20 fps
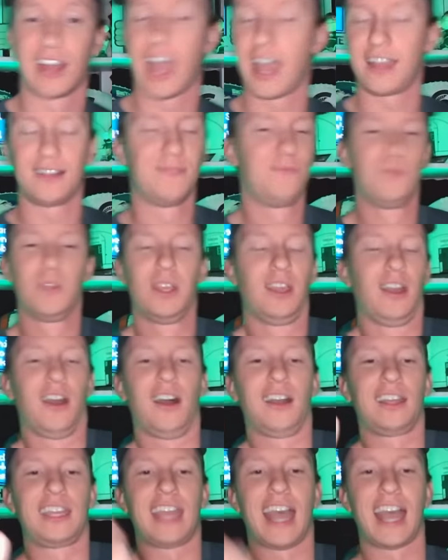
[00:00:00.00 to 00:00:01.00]
I
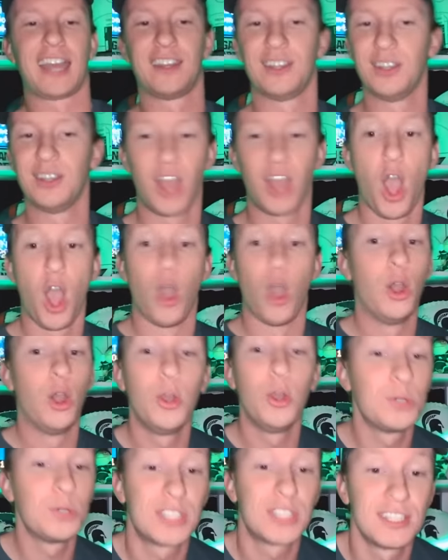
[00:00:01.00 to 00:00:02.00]
again, who,
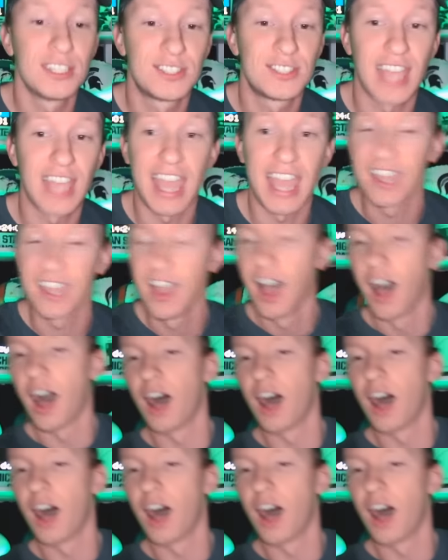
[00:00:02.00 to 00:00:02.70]
who's to say?